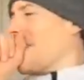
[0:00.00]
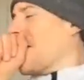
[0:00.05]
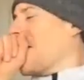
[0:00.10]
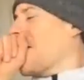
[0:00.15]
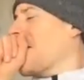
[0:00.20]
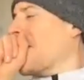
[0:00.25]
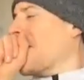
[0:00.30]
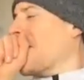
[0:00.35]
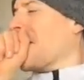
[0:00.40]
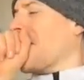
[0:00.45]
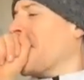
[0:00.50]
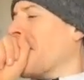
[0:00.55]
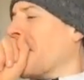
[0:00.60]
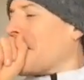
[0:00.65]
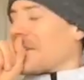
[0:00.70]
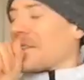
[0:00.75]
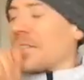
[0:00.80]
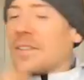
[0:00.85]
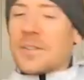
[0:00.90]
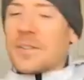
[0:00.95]

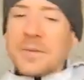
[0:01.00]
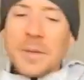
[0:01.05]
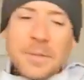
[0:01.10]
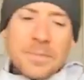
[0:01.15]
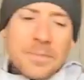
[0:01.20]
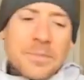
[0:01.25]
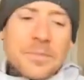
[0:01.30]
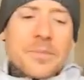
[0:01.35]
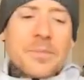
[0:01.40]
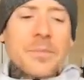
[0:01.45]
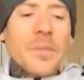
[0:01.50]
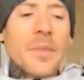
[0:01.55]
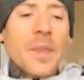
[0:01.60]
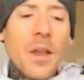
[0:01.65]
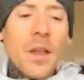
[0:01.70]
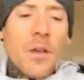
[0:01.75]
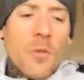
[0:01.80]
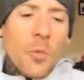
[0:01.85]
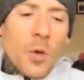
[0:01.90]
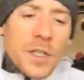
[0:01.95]
Excuse me.
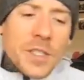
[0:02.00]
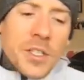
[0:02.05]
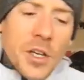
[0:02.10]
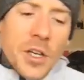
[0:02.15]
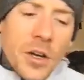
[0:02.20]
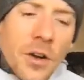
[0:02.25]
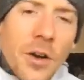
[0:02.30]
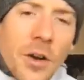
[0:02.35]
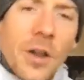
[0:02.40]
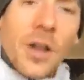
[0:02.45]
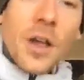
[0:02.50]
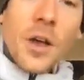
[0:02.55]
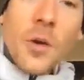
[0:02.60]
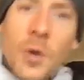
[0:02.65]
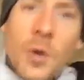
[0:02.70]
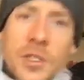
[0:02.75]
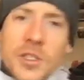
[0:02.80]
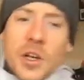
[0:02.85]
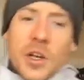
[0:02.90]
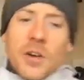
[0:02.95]
What's your
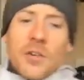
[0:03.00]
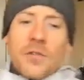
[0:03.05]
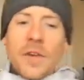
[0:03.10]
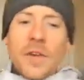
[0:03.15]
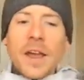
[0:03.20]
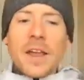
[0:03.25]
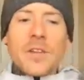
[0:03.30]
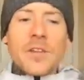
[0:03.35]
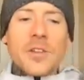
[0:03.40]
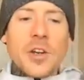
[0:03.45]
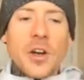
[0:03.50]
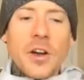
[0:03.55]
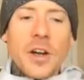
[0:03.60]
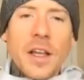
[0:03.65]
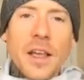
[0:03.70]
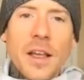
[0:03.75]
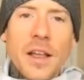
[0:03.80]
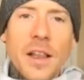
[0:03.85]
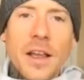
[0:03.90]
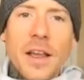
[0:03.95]
faith journey?